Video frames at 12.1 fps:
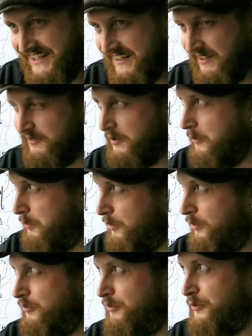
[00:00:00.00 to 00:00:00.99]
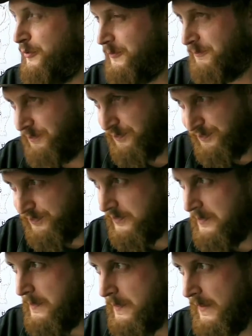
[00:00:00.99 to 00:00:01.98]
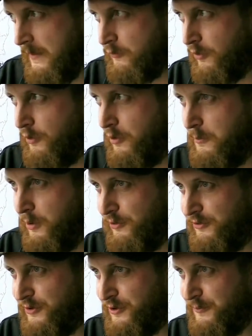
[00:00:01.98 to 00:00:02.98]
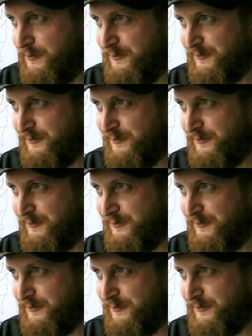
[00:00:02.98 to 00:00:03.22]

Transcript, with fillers: That's our push. There's a lot more to come.